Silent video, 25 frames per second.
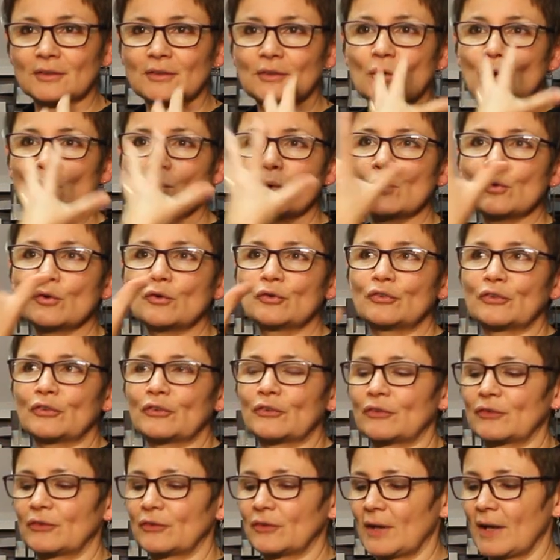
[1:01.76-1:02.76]

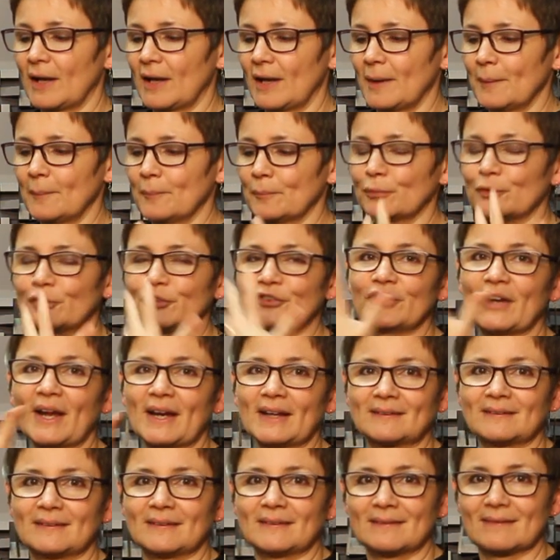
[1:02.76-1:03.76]
Gorgeous
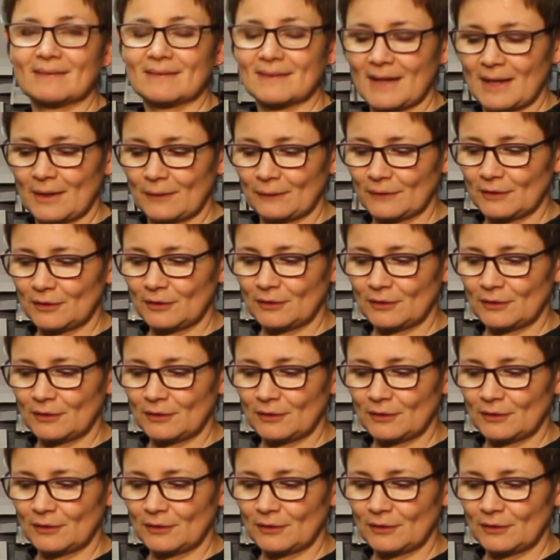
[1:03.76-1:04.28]
projected sound